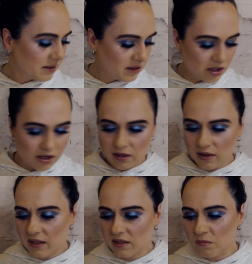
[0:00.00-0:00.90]
So
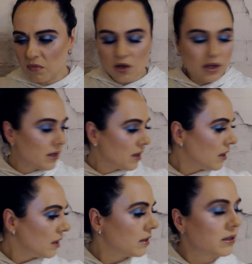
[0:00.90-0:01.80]
that's
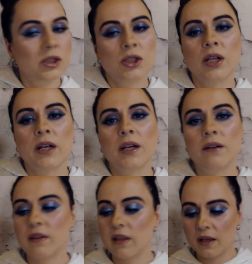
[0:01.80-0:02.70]
mica. Let's chuck it
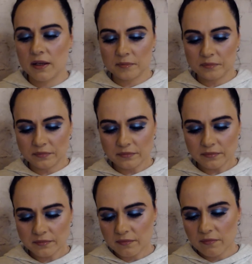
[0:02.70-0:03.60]
over there.
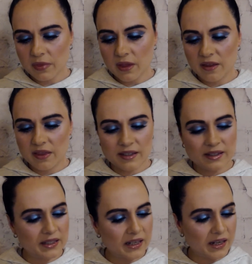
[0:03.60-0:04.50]
The
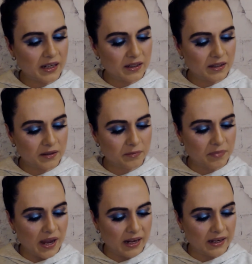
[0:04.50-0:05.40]
second
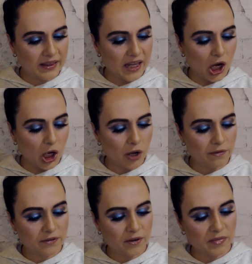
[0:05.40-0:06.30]
palette that I
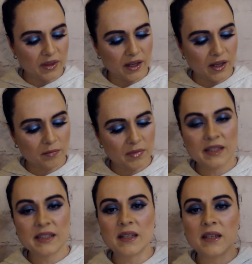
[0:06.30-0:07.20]
got from them
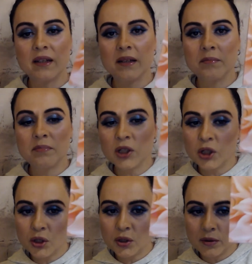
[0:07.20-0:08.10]
is the
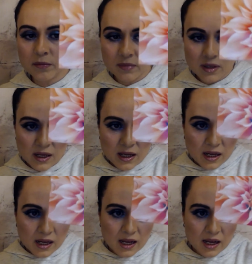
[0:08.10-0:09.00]
Bloom
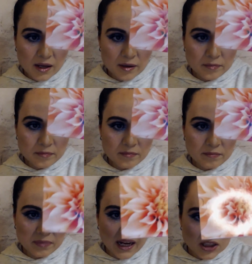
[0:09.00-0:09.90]

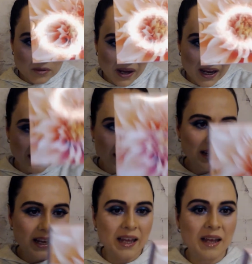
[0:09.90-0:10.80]
blush
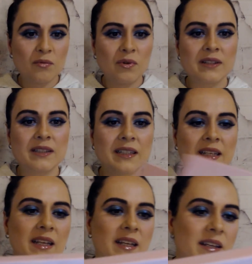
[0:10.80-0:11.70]
palette, and once
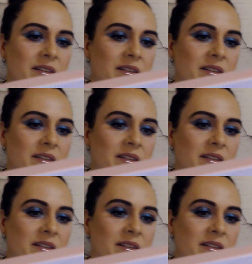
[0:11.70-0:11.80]
again,